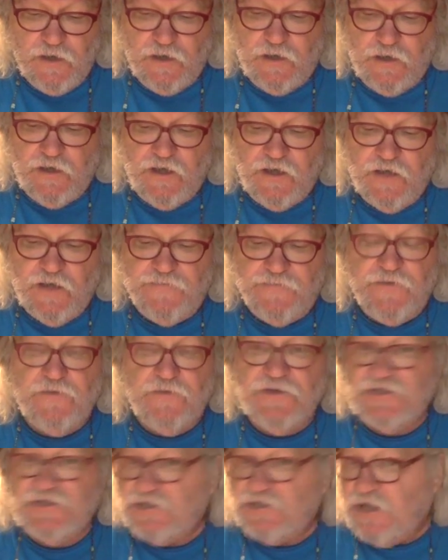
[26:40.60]
if you
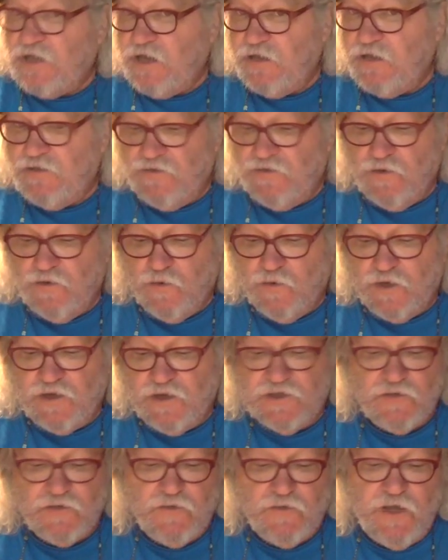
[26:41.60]
decide that you
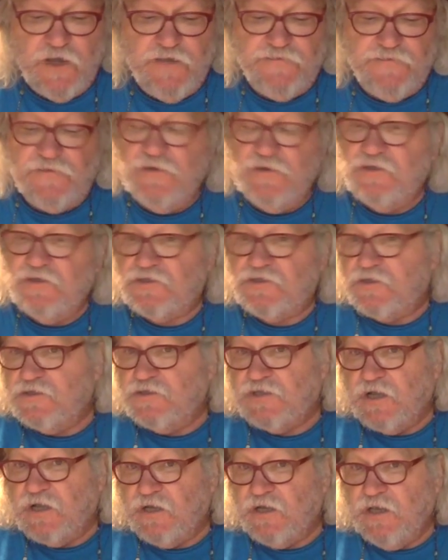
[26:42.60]
wanted to write, for
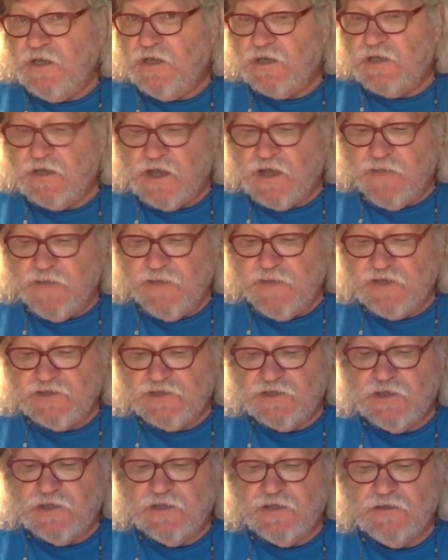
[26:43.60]
instance, on
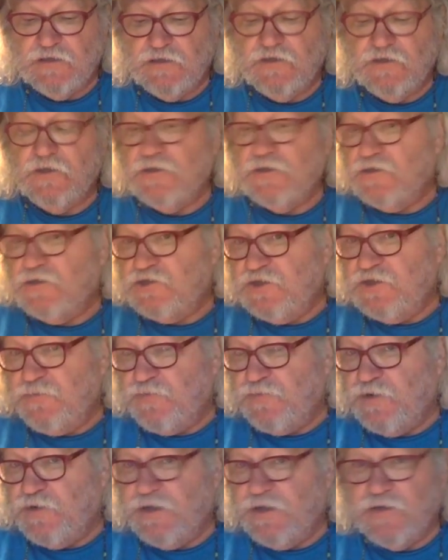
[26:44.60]
economics and the
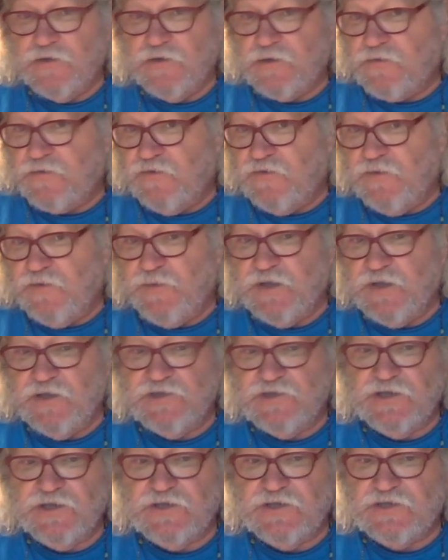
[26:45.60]
shipbreaker, a
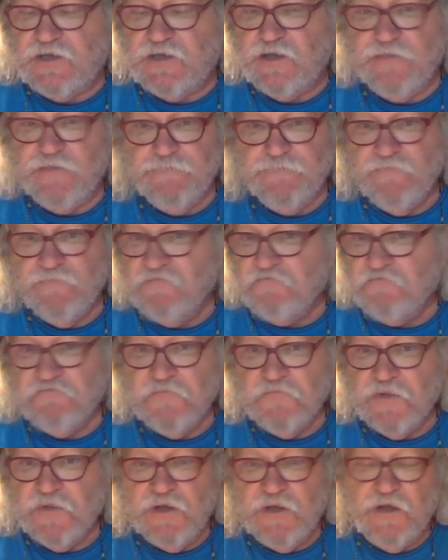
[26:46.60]
3-page essay,
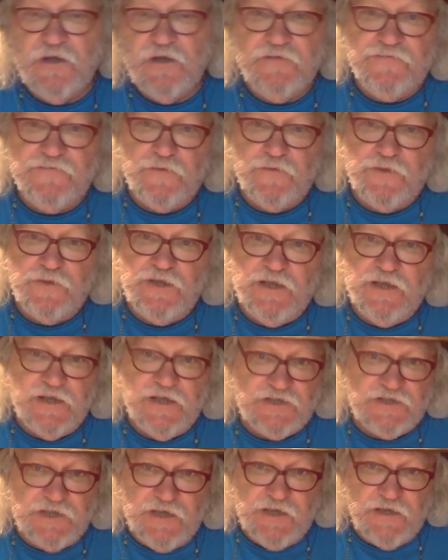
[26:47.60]
for the
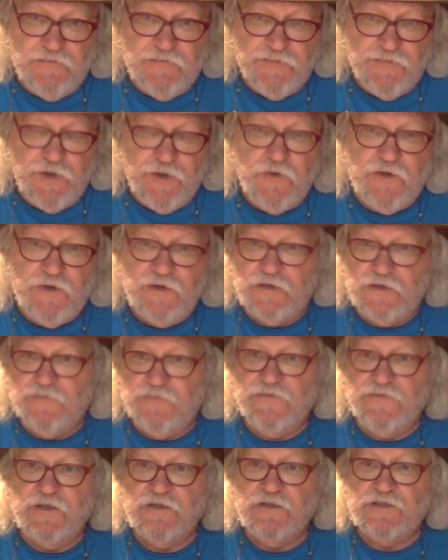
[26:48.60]
essay component of
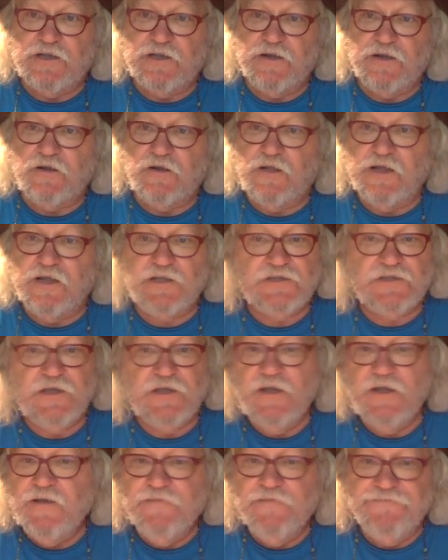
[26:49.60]
the entire class,
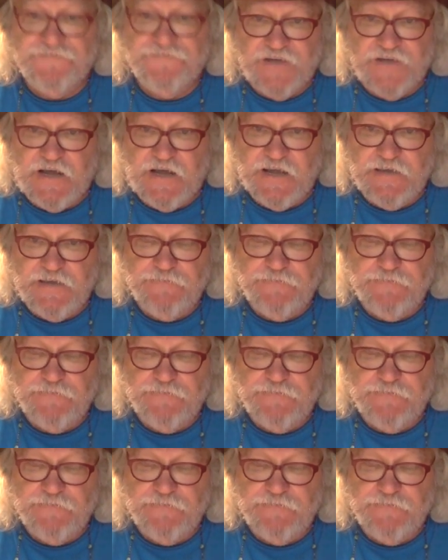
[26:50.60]
fine.